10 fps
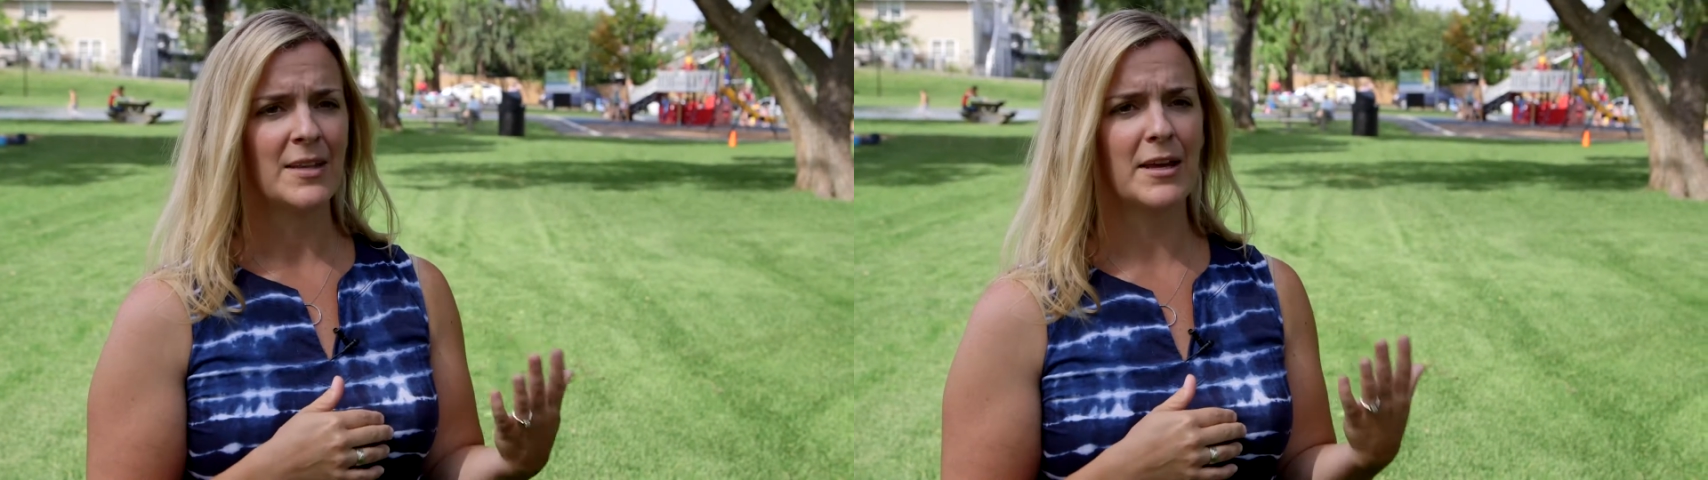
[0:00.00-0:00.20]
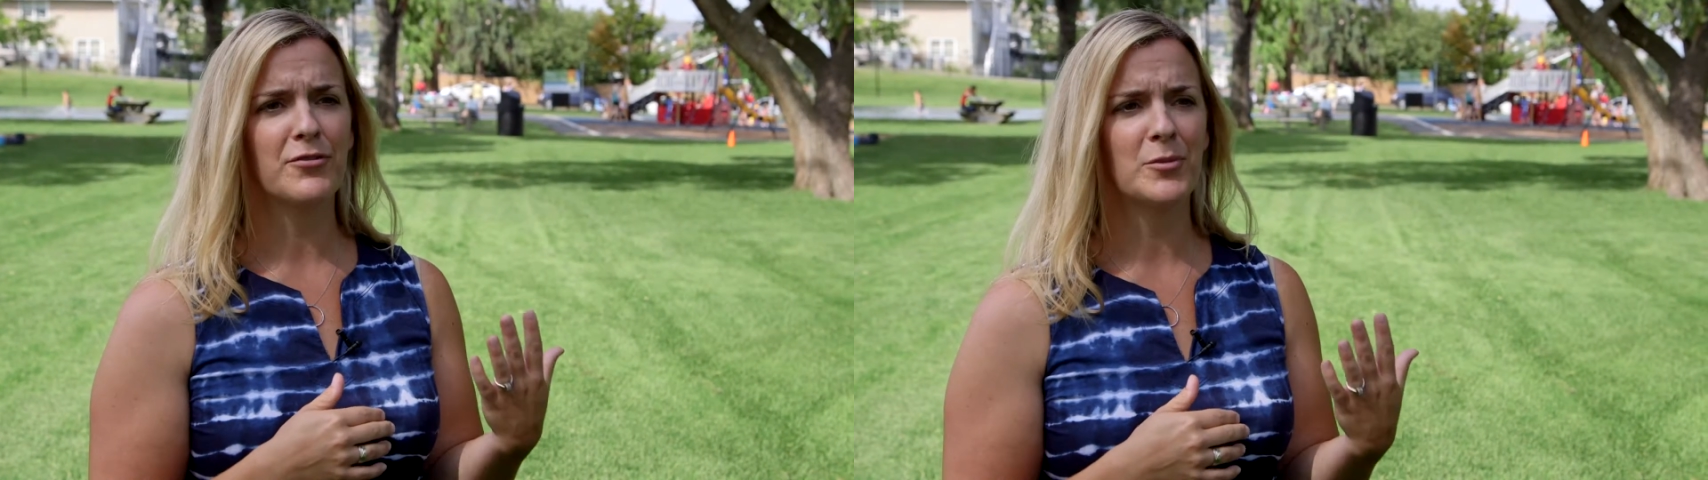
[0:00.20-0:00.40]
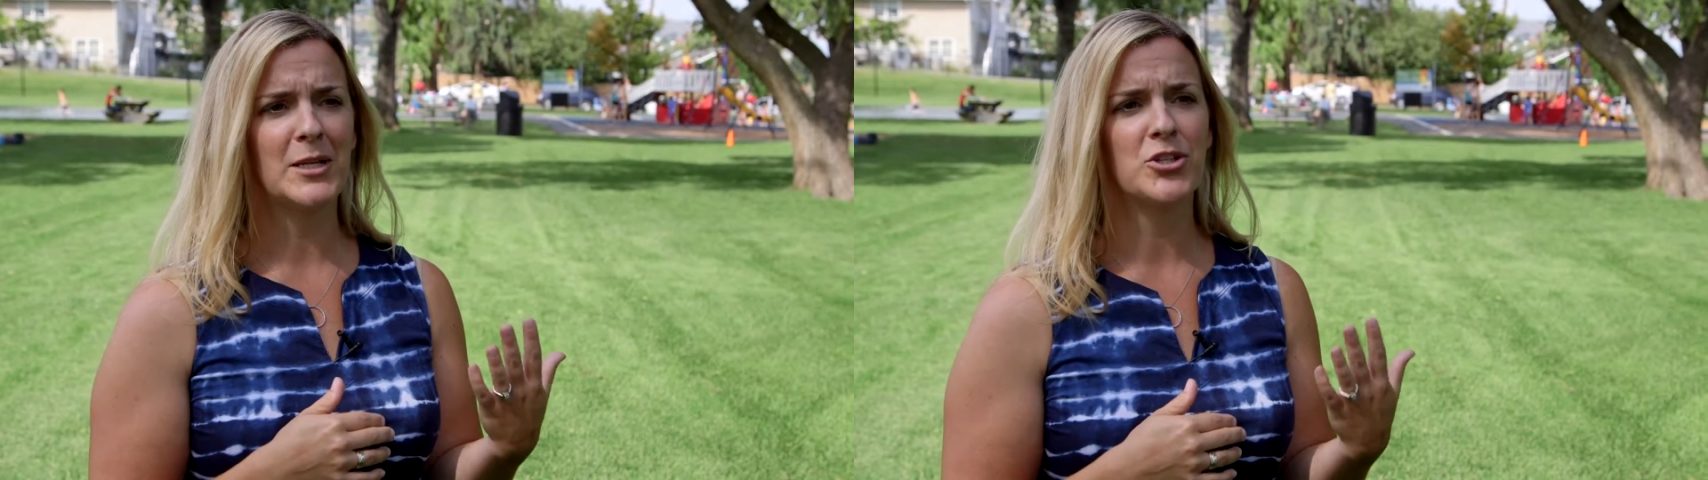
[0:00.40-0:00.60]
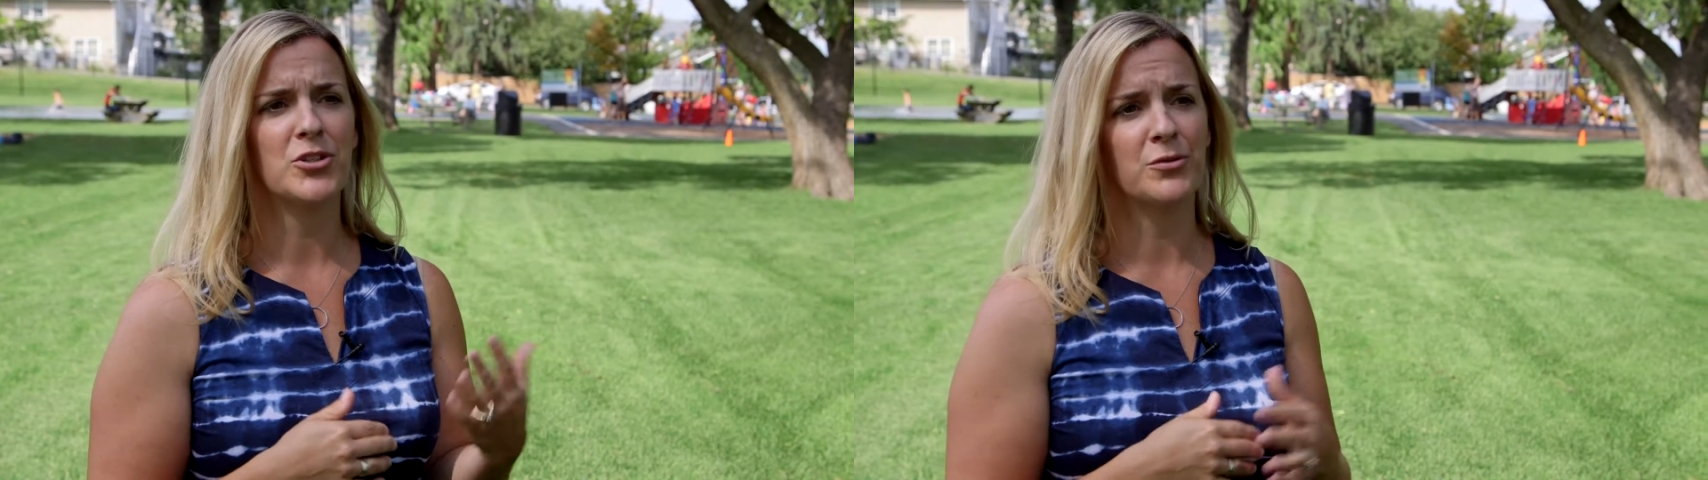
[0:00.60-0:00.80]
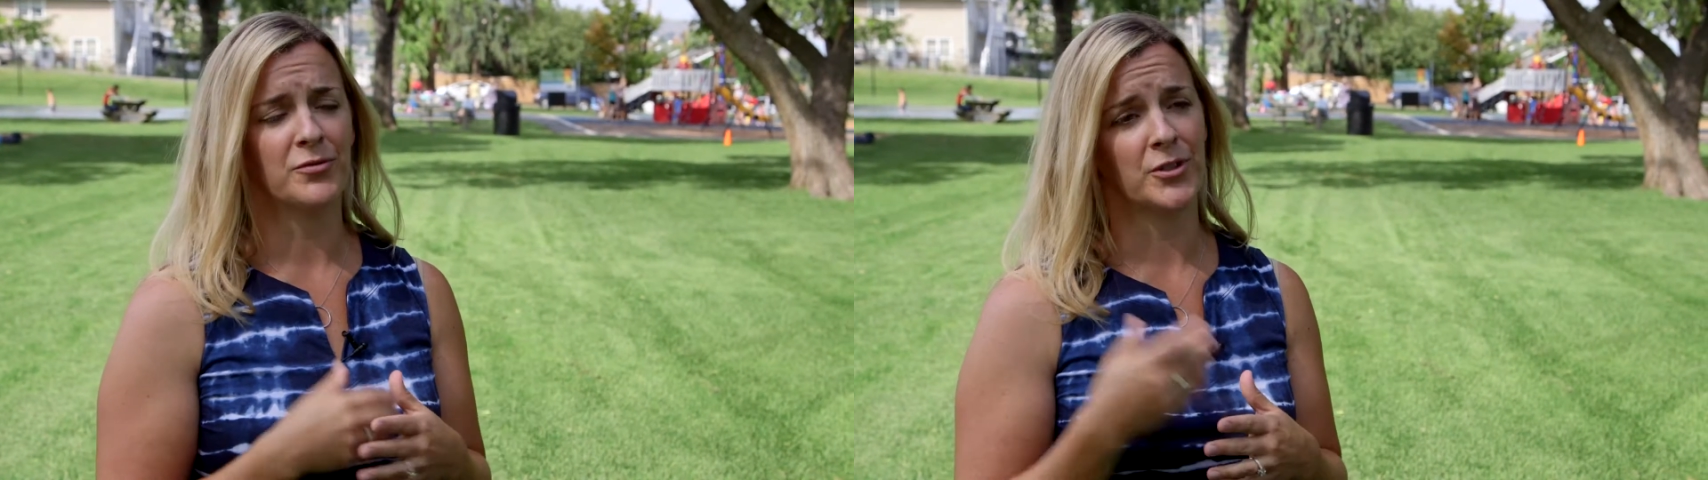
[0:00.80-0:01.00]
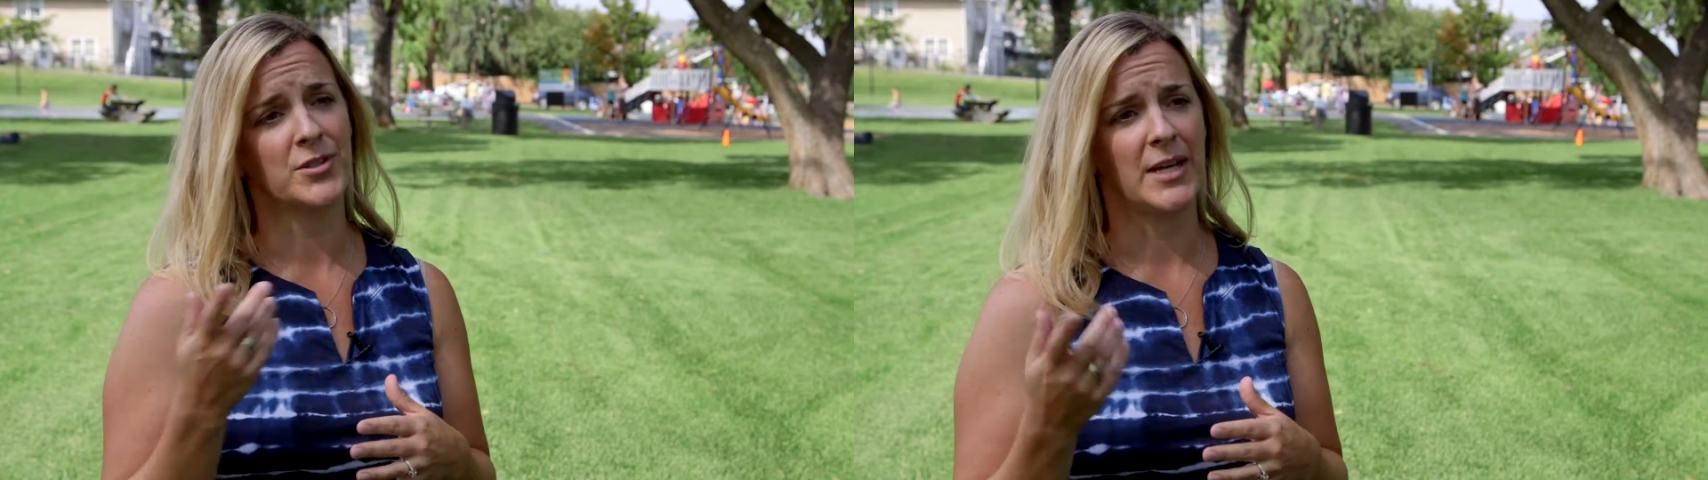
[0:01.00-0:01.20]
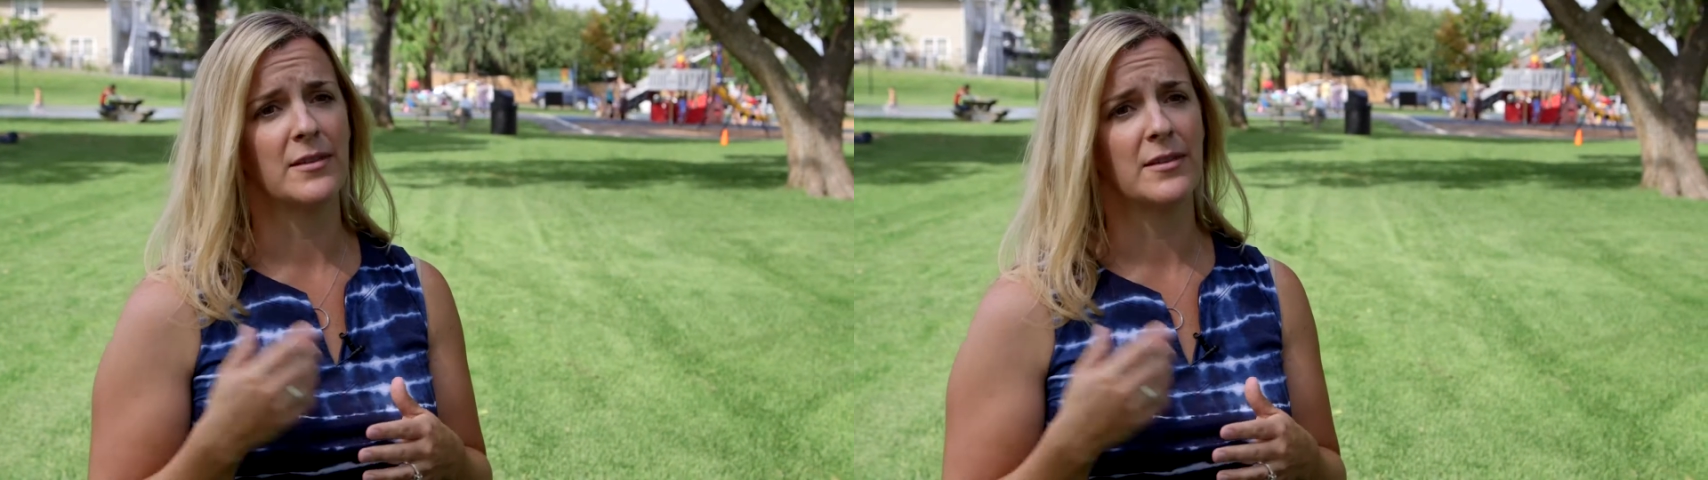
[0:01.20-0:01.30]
that for Make Children First